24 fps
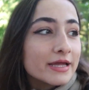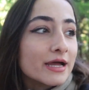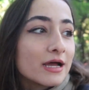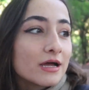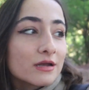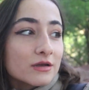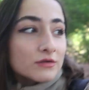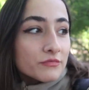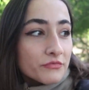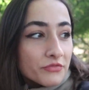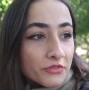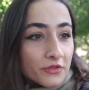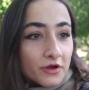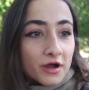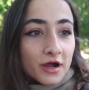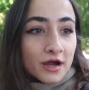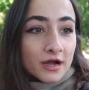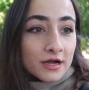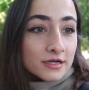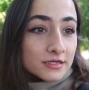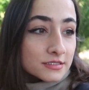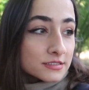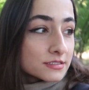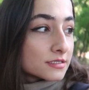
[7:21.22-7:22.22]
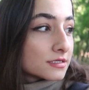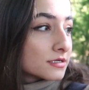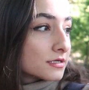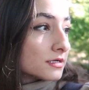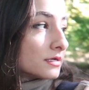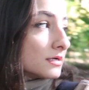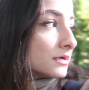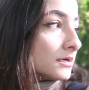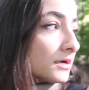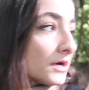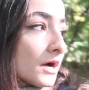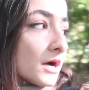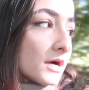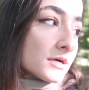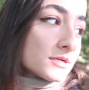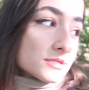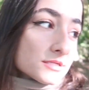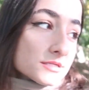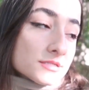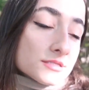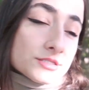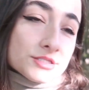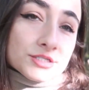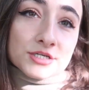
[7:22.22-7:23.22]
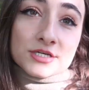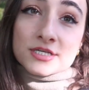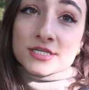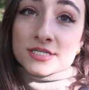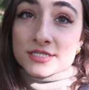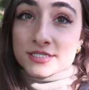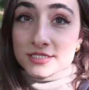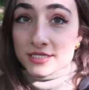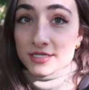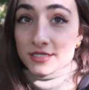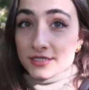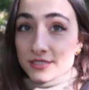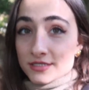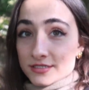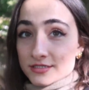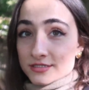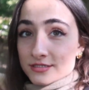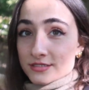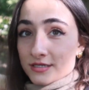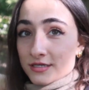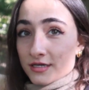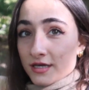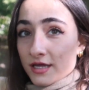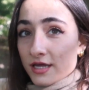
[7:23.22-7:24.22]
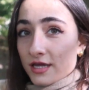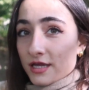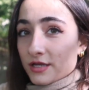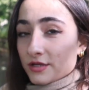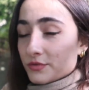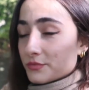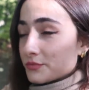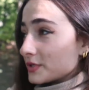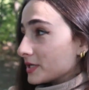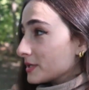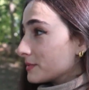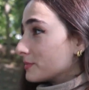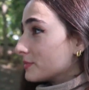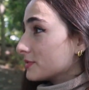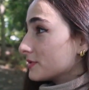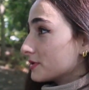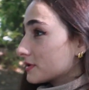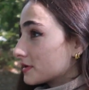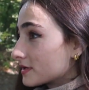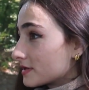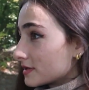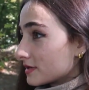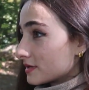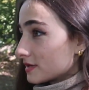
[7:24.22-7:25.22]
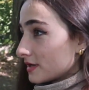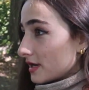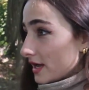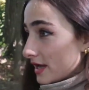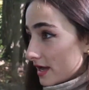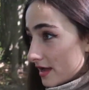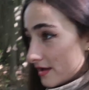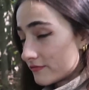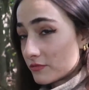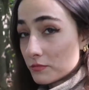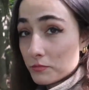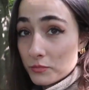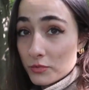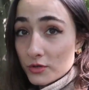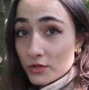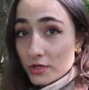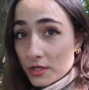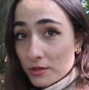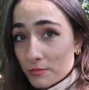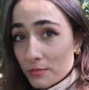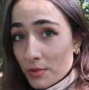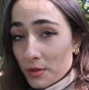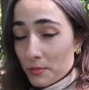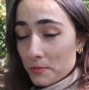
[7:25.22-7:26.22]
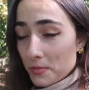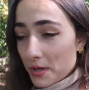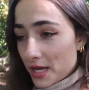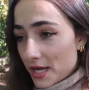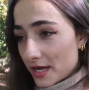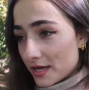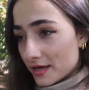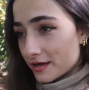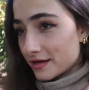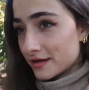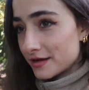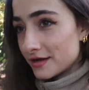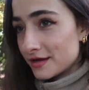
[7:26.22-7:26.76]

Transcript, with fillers: Kind of thought I'll just sit and read a book I have a book in my bag